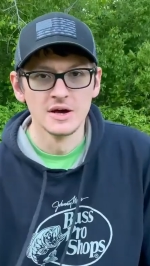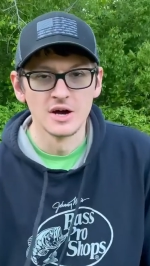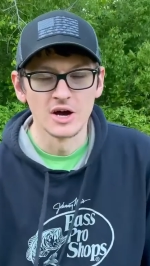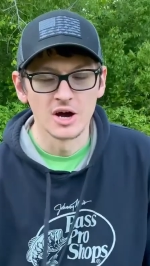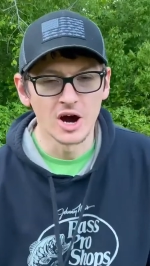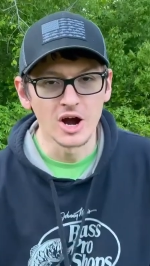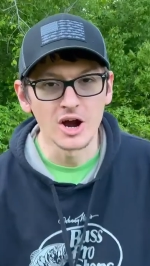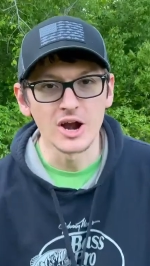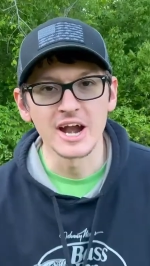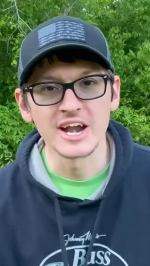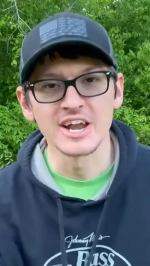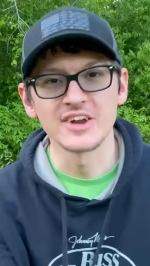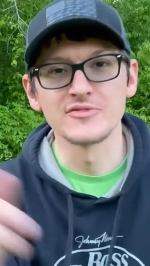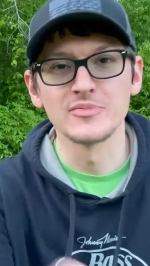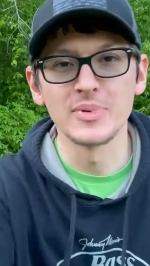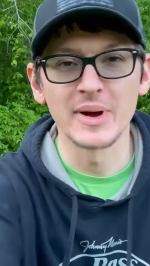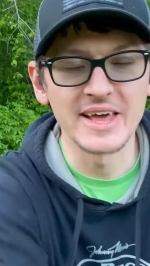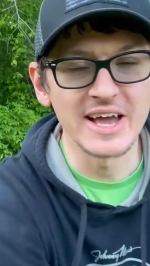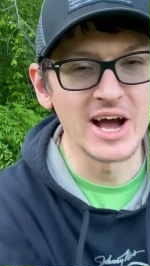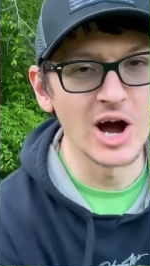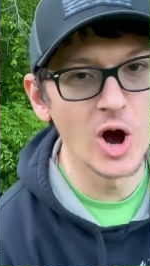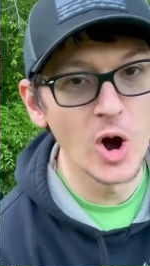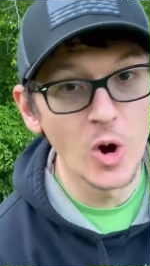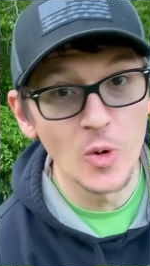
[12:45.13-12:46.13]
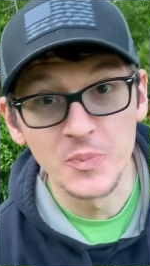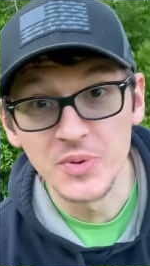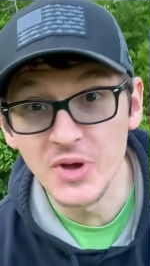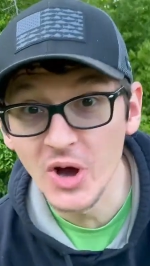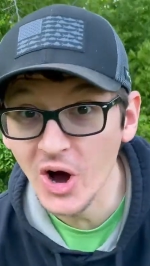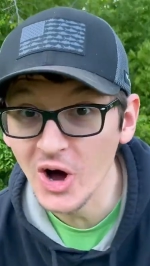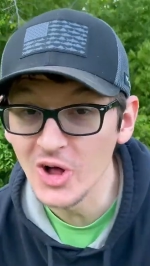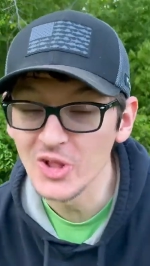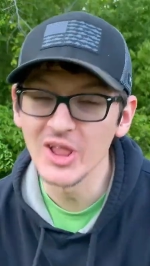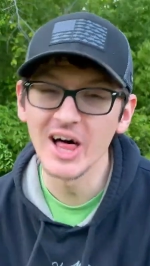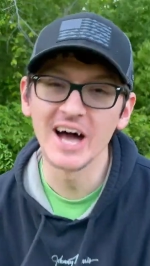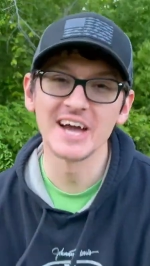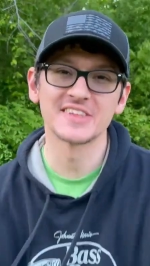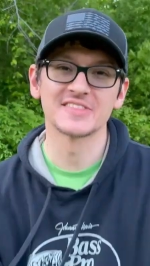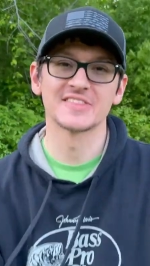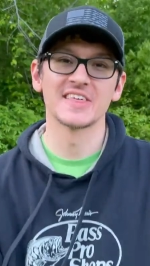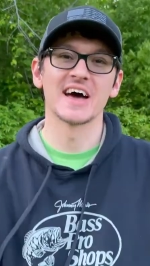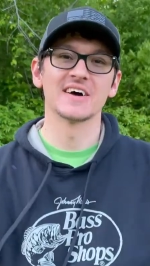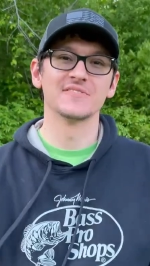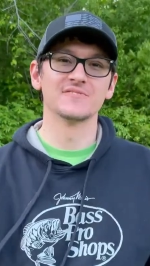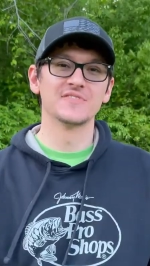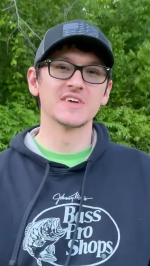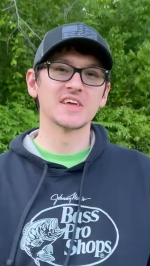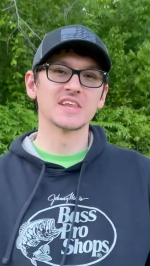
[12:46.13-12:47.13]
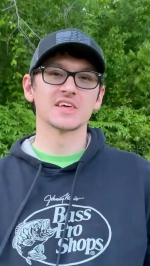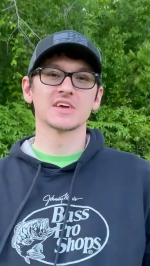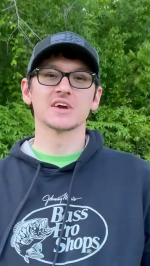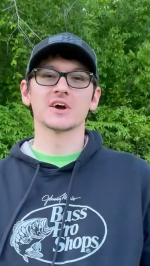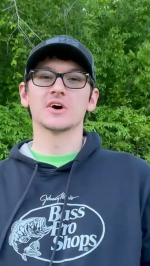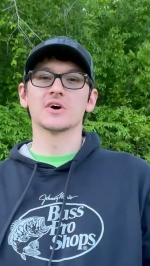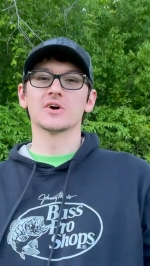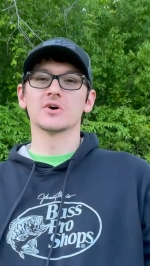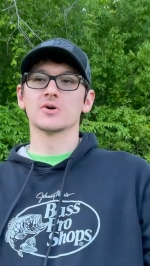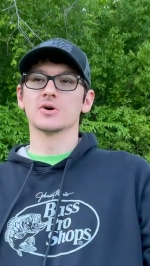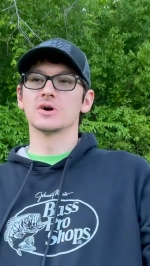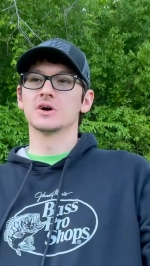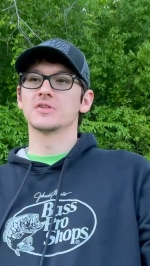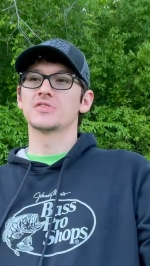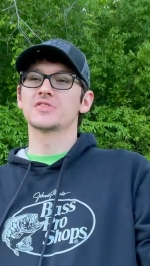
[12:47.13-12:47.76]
All right, everybody, I hope you all liked that video.